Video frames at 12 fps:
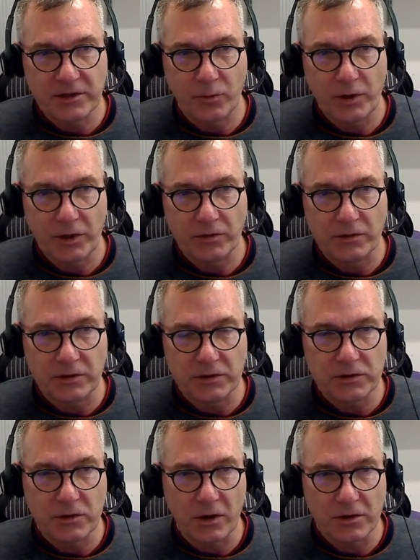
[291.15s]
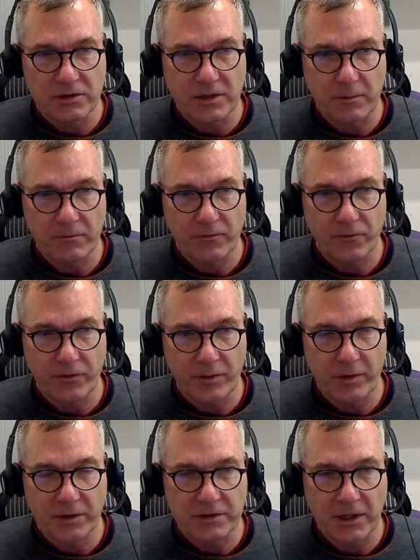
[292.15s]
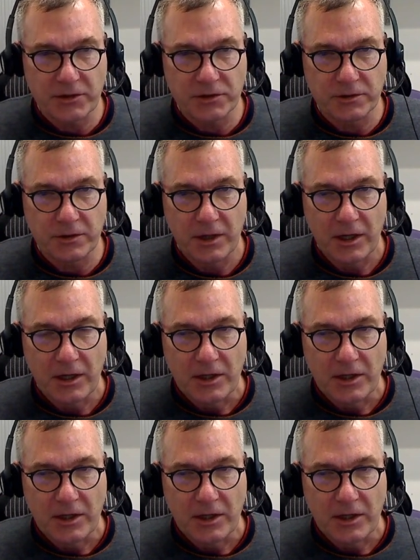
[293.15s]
so we could discharge them for rehabilitation.